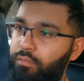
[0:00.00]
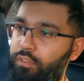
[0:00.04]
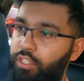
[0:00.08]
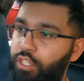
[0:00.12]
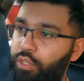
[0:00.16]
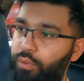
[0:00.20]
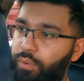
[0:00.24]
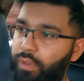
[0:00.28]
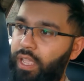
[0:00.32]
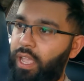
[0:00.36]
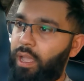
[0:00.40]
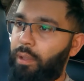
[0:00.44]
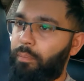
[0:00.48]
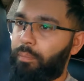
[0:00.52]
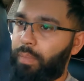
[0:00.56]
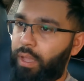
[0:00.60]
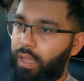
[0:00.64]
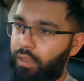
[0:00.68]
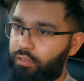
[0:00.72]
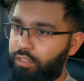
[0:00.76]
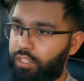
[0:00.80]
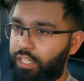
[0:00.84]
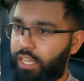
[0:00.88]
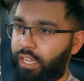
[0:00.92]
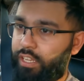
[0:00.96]
to do a cam
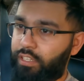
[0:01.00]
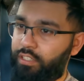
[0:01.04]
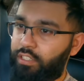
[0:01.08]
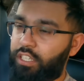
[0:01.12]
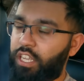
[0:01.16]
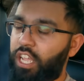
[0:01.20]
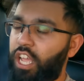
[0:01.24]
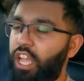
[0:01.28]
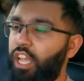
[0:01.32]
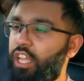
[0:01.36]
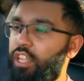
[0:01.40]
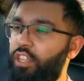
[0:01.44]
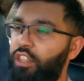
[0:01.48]
belt change.